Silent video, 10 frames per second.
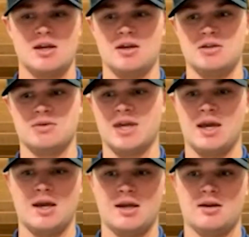You
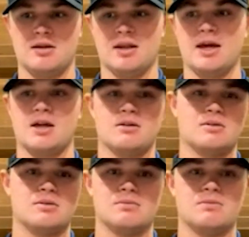can't let
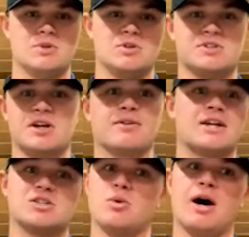yourself
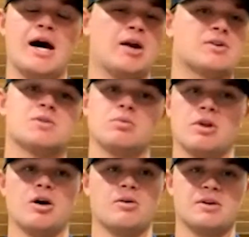get too high or too low.